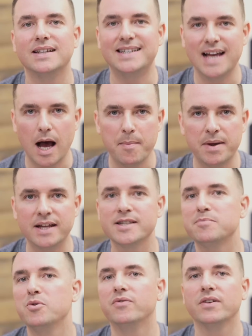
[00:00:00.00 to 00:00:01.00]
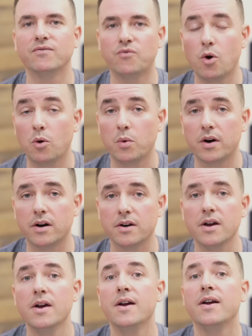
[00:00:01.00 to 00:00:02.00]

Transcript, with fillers: dominance moving forward